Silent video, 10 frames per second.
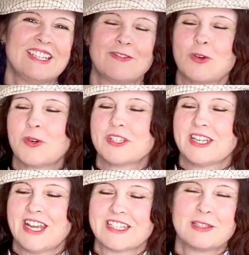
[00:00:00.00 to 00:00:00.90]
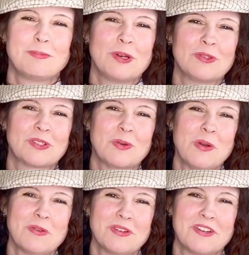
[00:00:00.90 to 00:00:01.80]
of course it has the boat
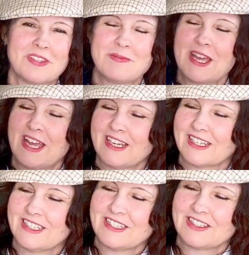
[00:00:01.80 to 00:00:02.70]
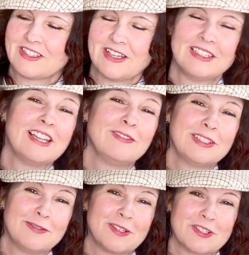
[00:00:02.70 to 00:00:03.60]
quote on the back. It's a
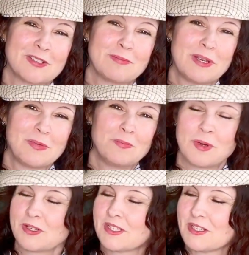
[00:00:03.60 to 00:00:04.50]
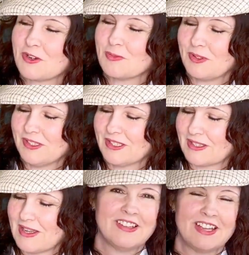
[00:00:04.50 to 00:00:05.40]
lovely version by Barnes & Nobles.